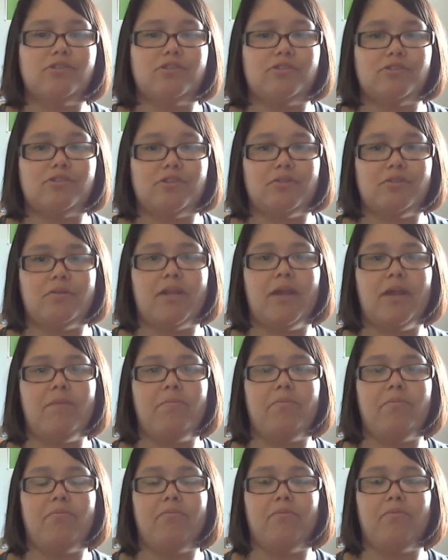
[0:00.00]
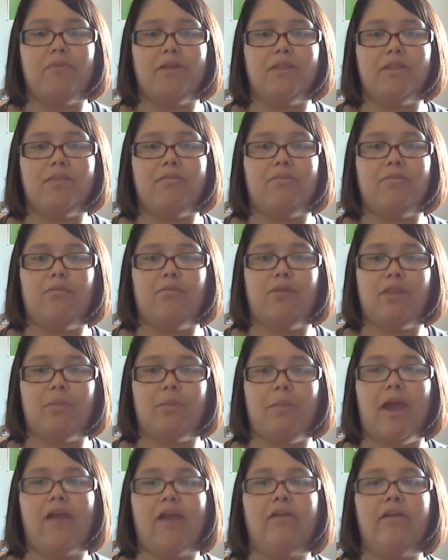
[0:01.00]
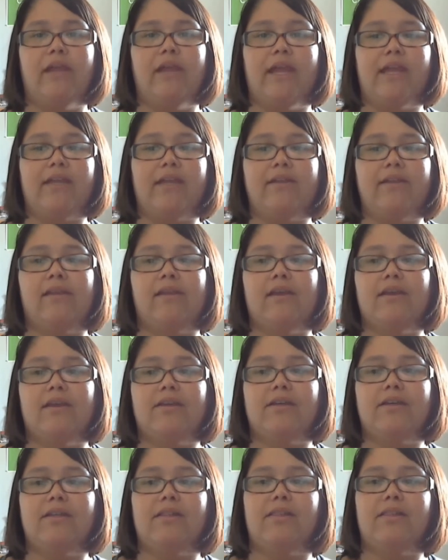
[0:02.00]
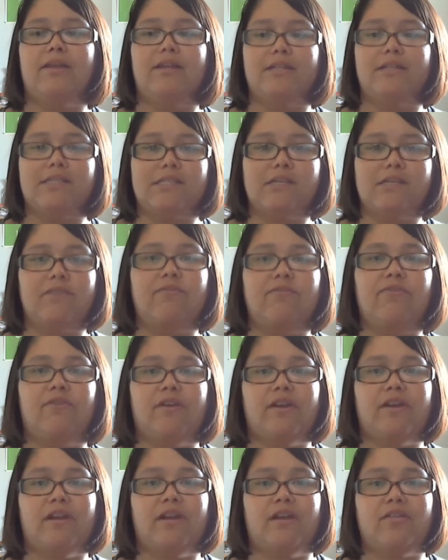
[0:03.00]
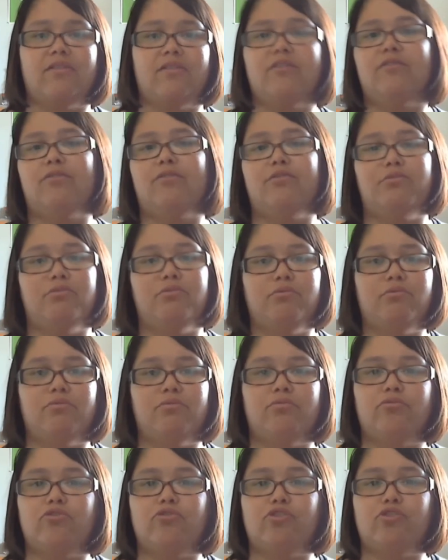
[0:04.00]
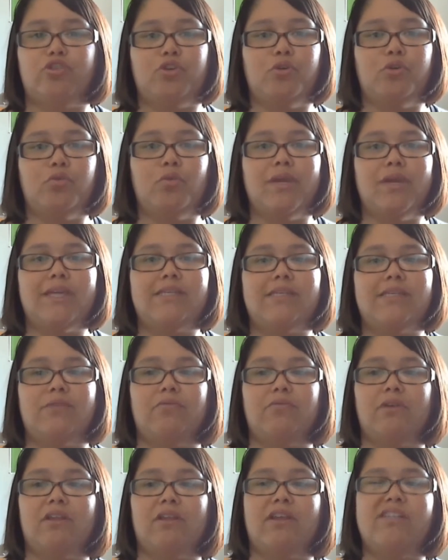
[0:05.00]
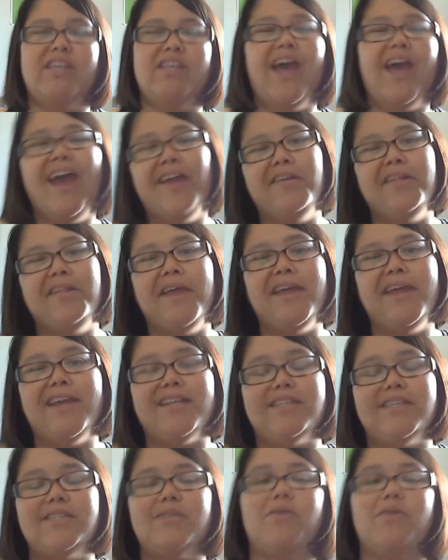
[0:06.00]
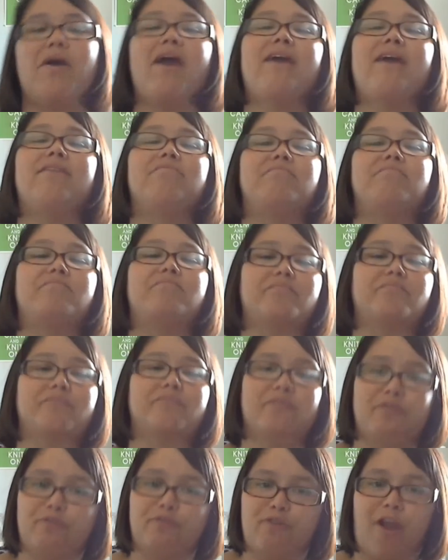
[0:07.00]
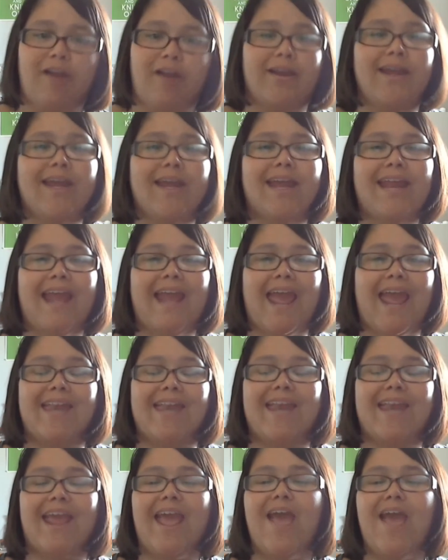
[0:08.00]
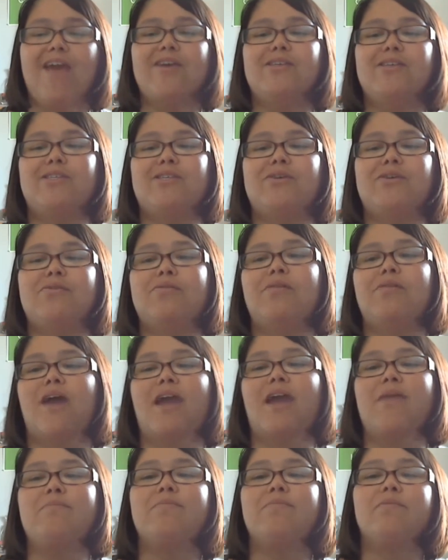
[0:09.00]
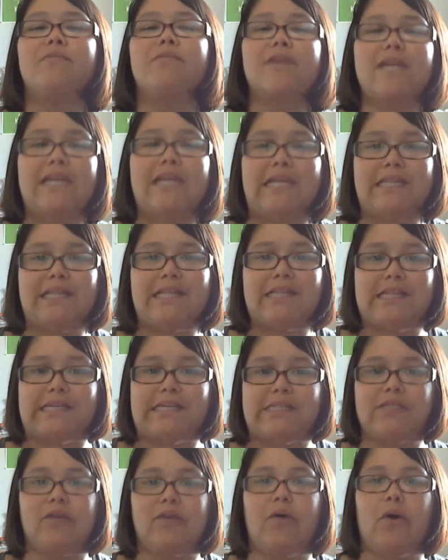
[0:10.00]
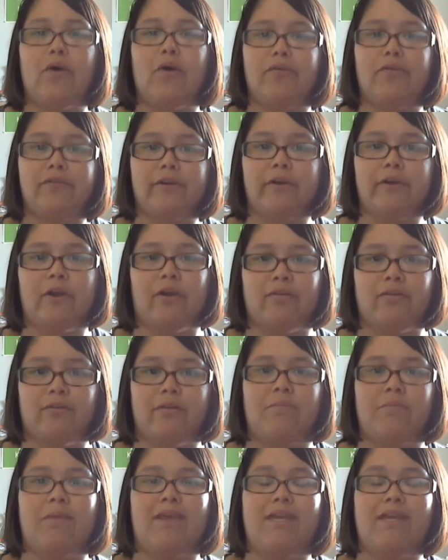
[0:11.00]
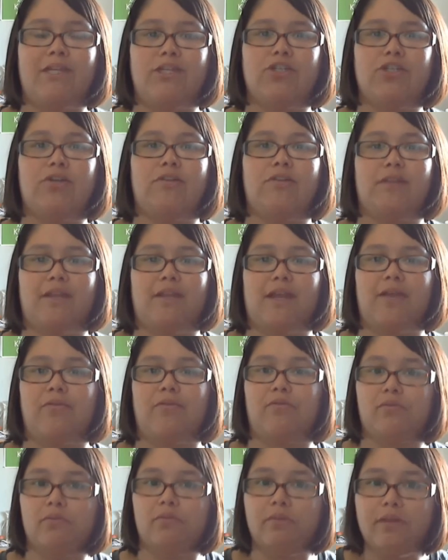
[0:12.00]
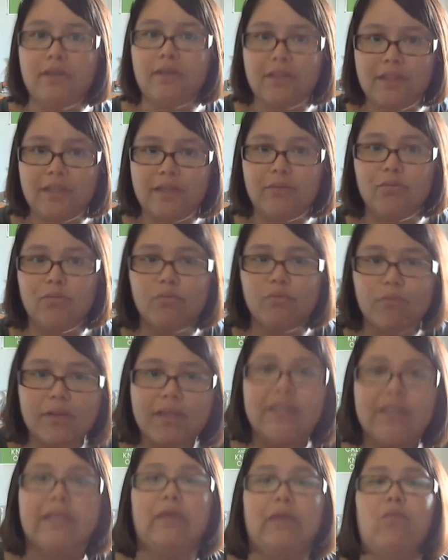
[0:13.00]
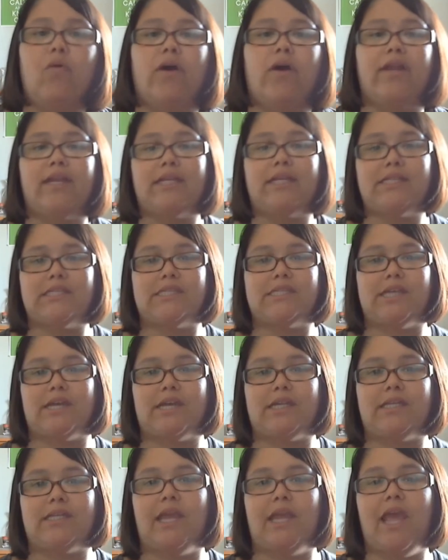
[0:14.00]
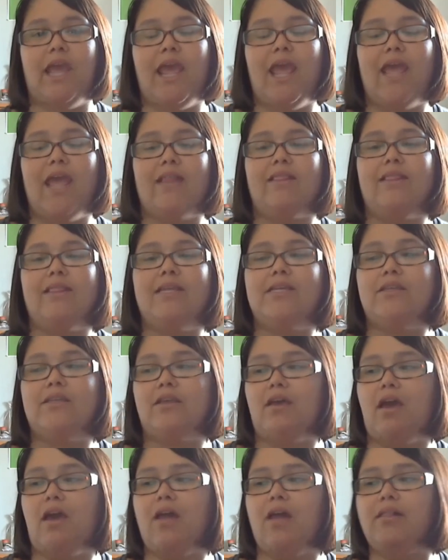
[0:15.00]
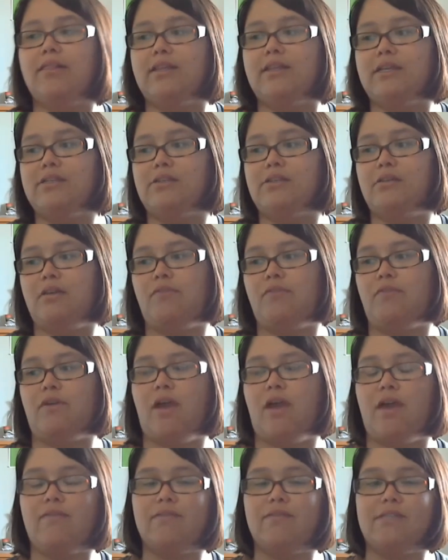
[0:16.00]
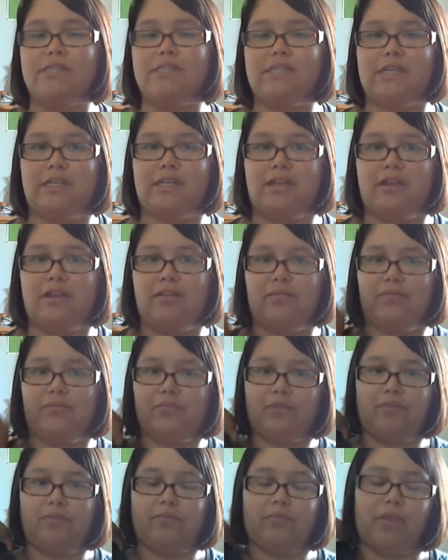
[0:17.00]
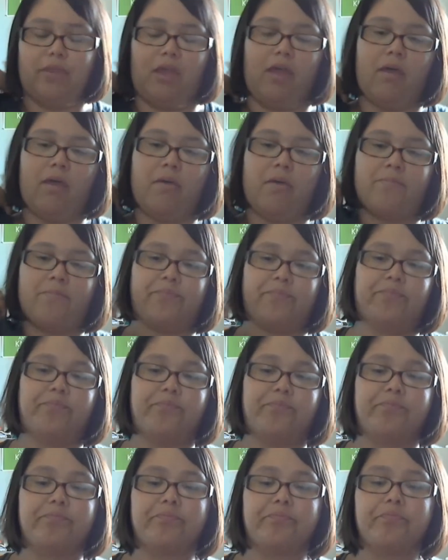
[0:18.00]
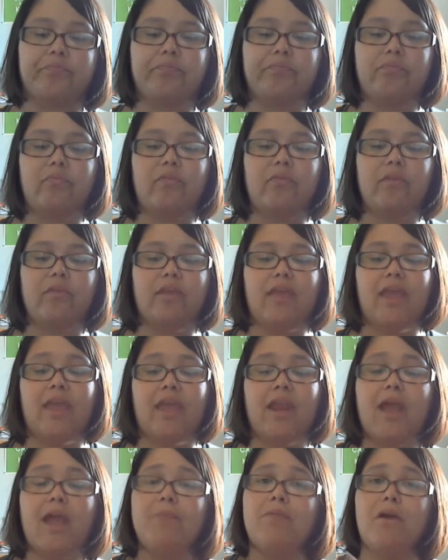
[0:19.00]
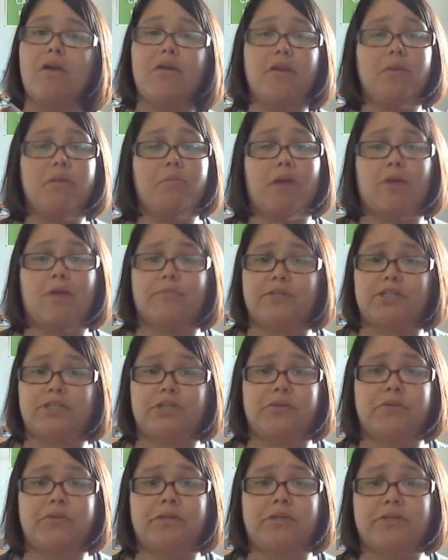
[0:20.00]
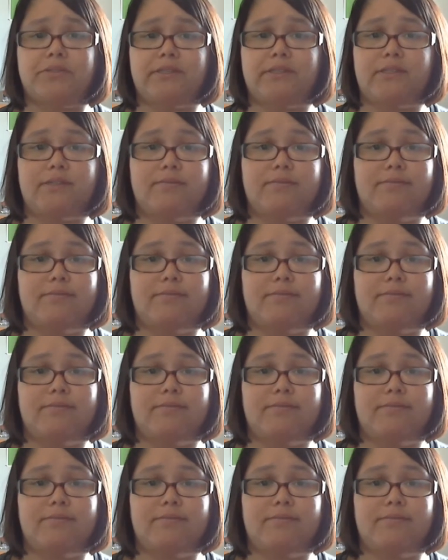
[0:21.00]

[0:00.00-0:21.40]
Do it up, read the pattern again, let it sit for another 2 weeks, and realize I don't like it. So I frog it again. So I'm reading the Liesel over and over, making sure that I really, really want it done. A Liesel, if you haven't seen it, and I'm not going to promise show notes.